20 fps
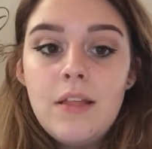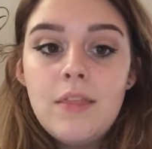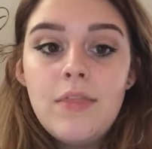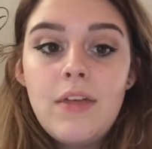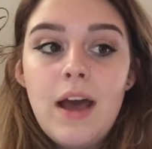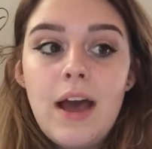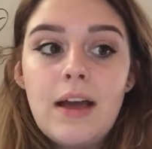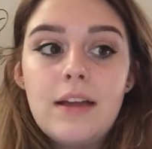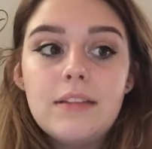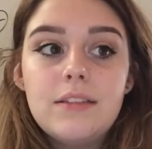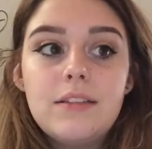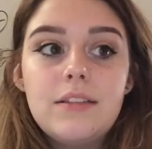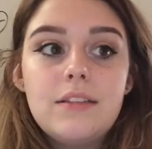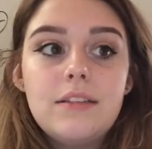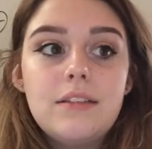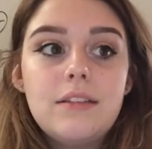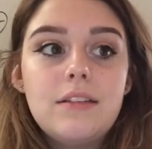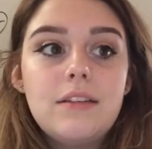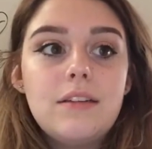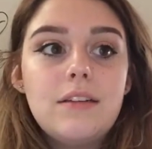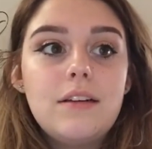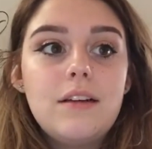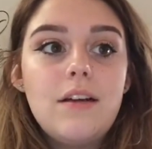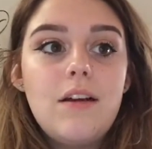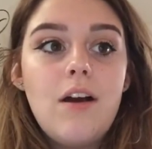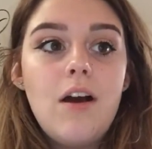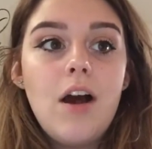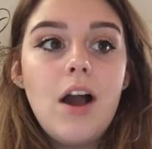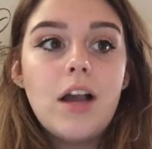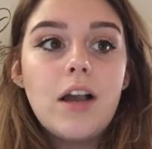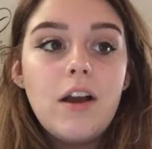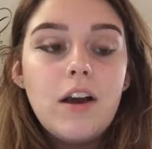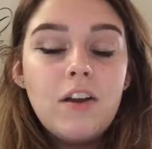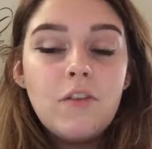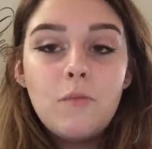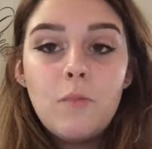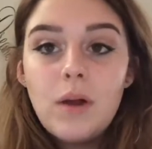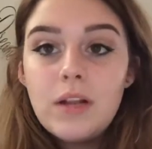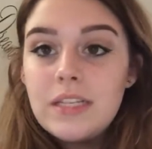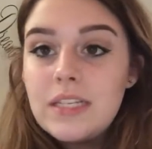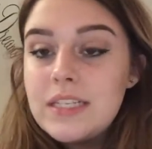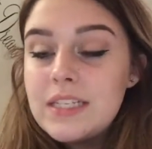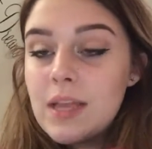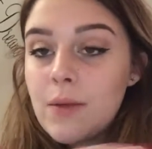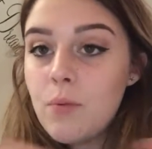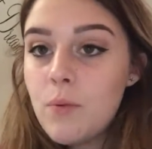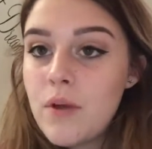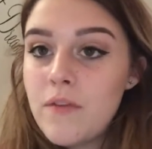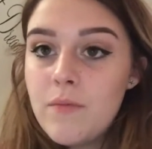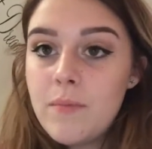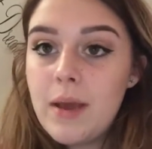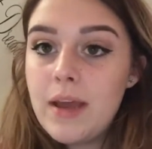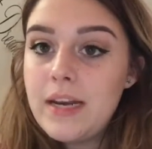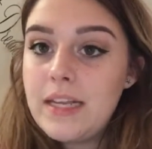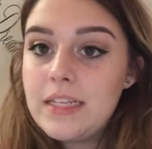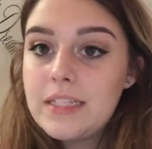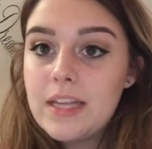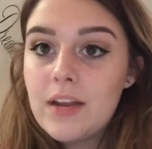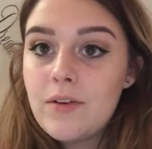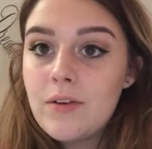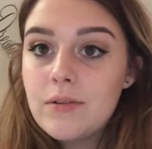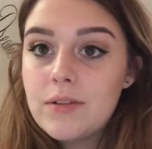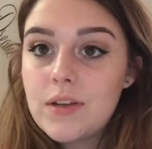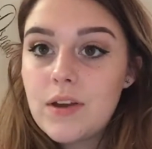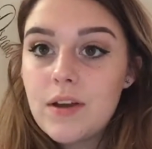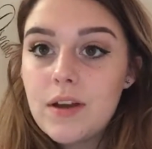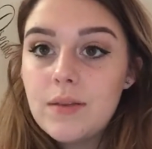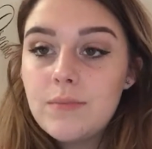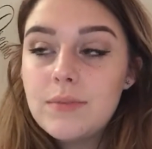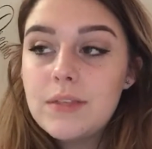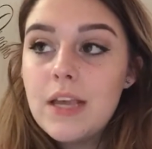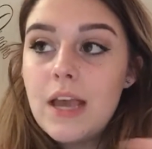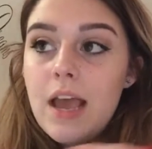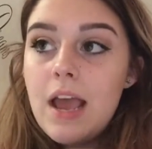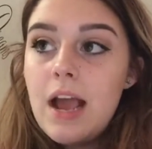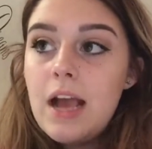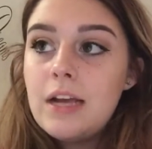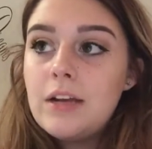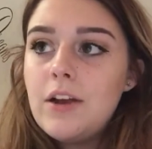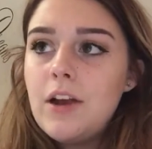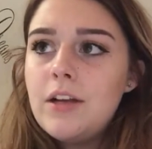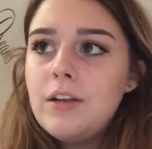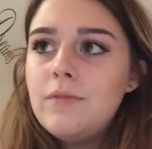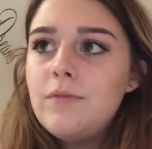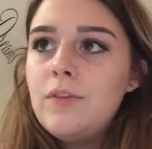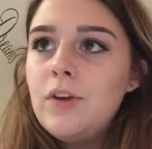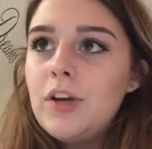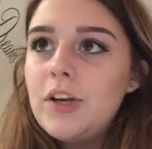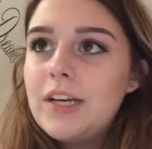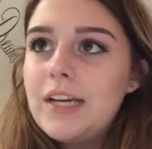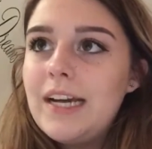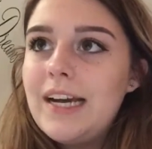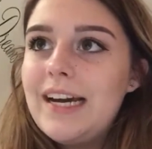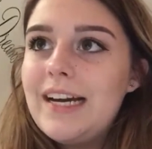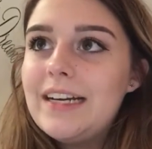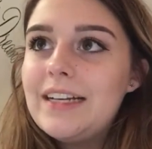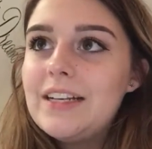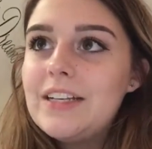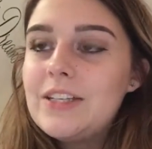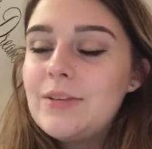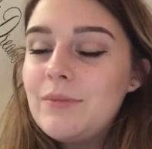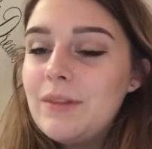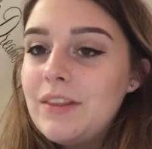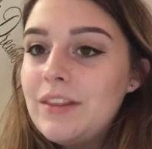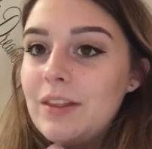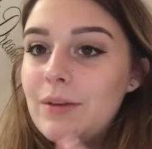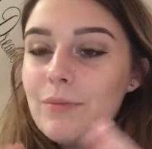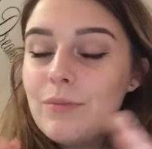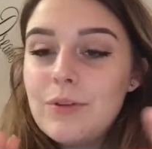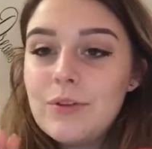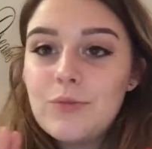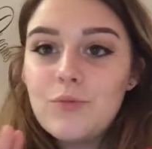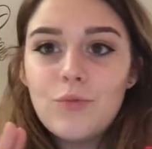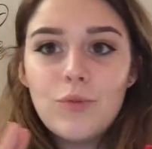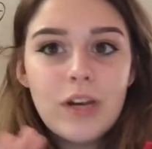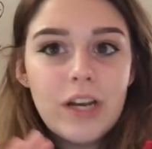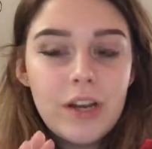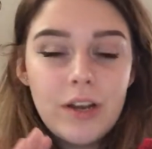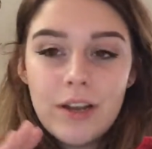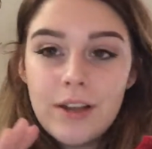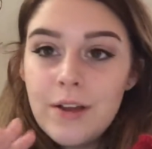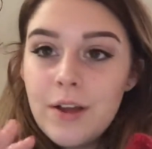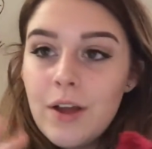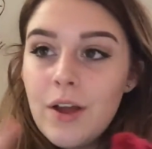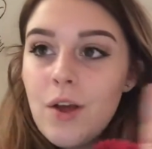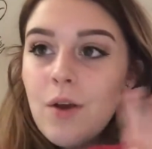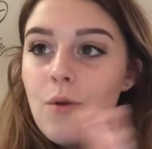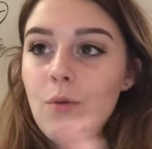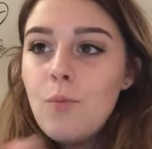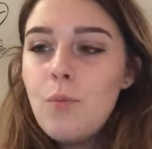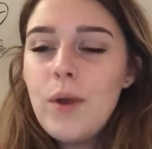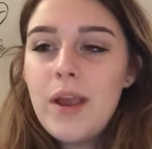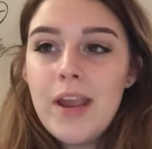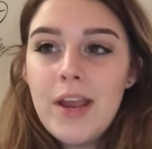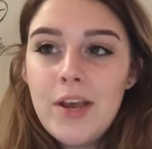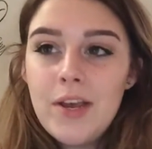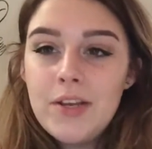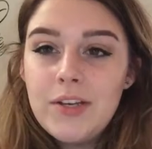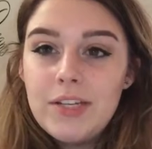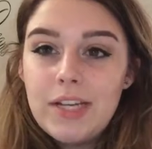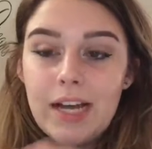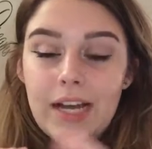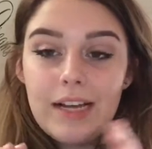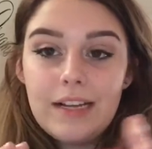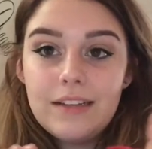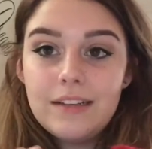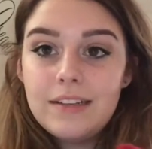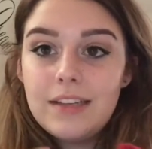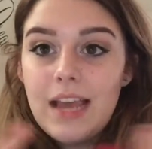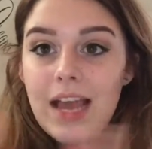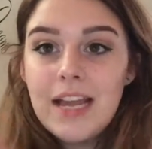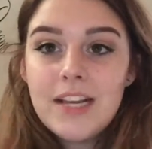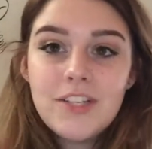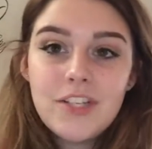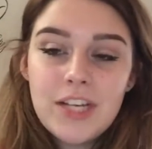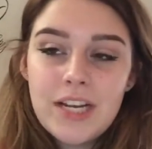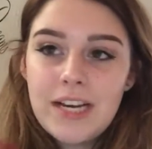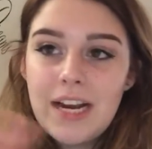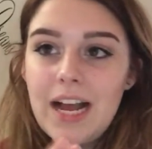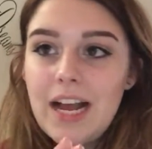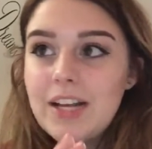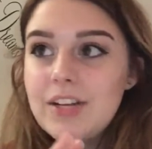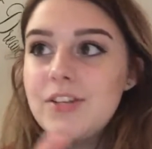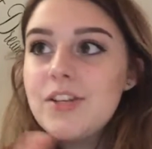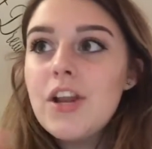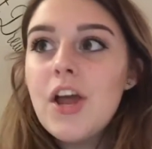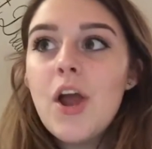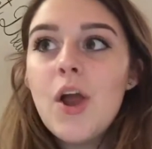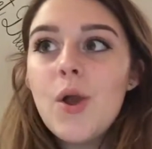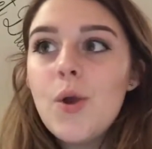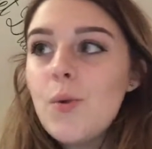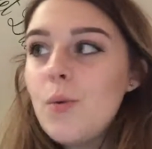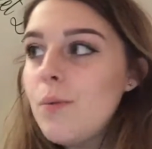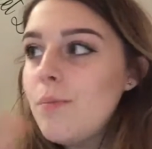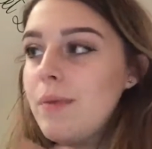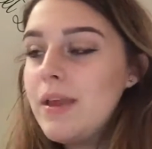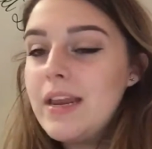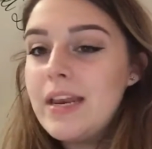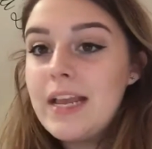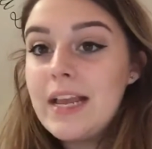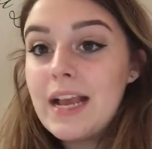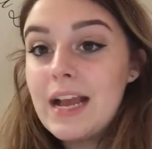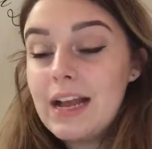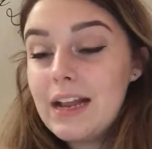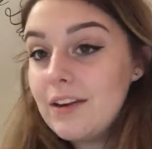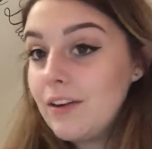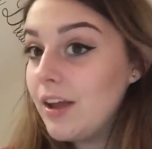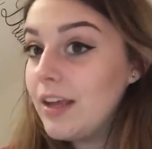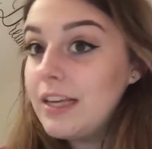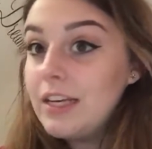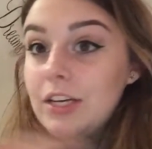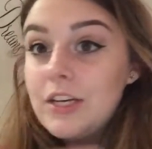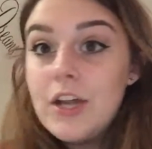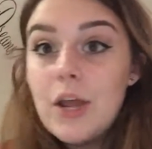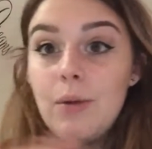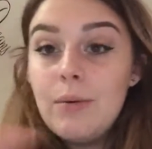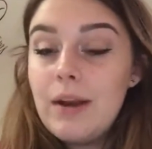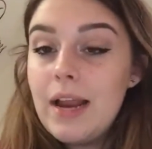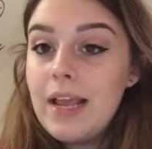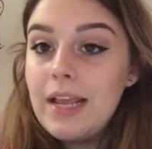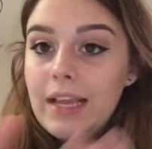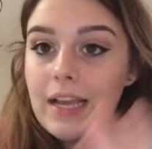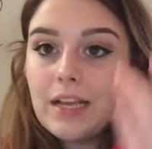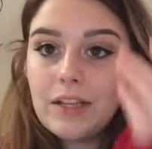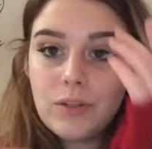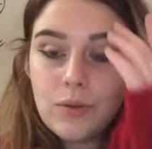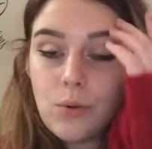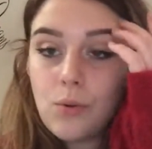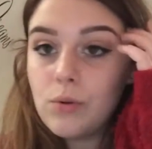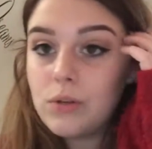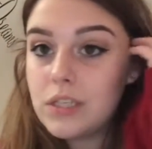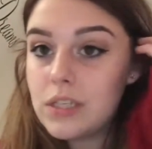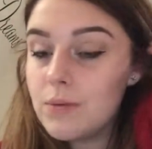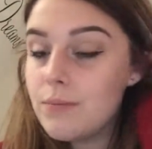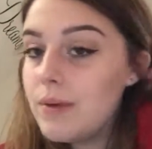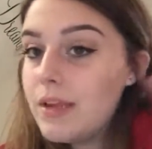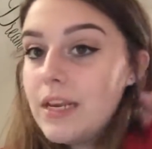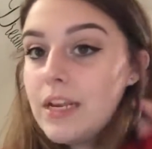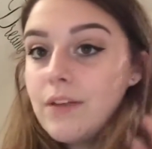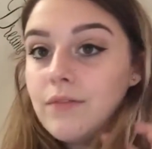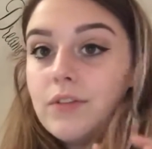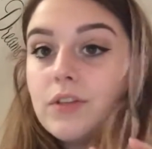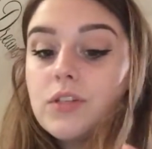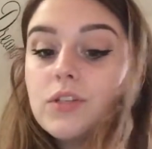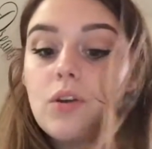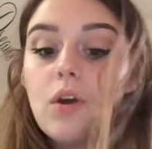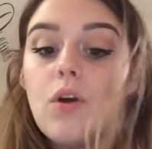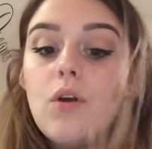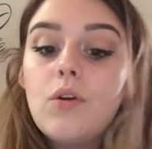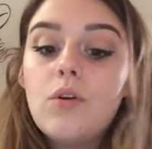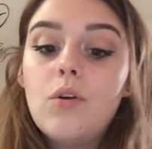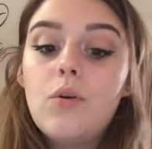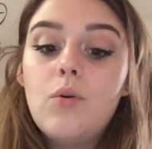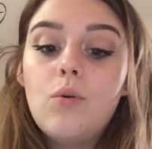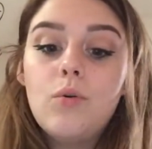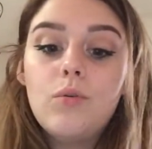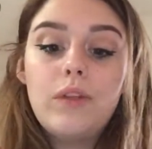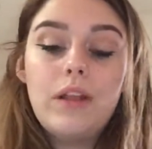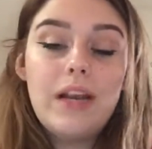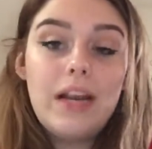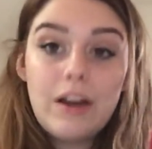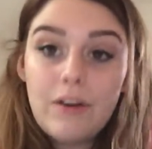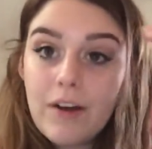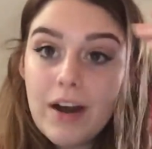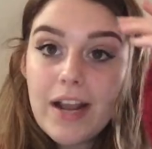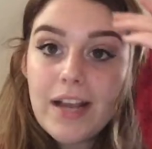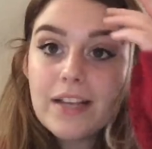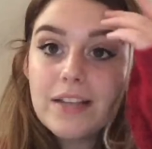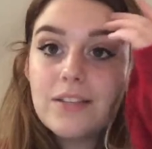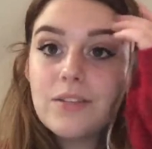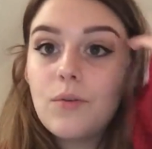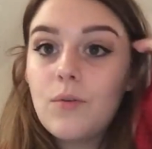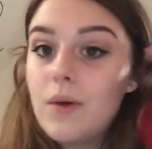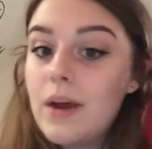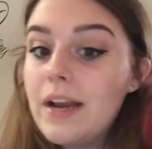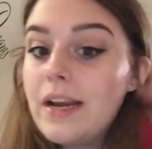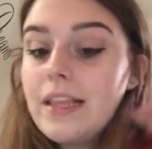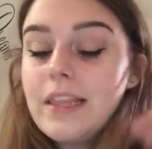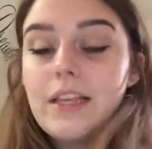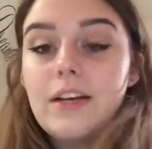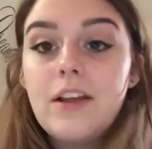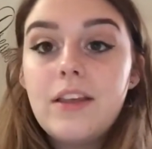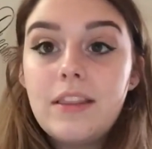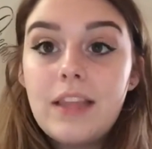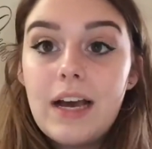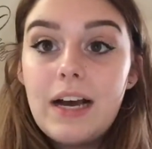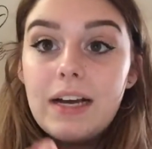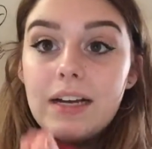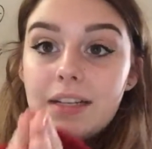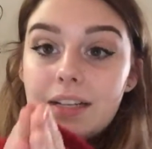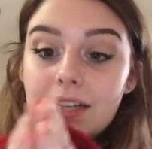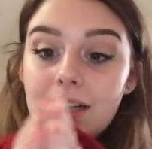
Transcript: that I kind of wanted to step away from any stereotypes and kind of look at something that was really weird and edgy and had no meaning, like no link at all to the meaning of the song or the lyrics or anything like that.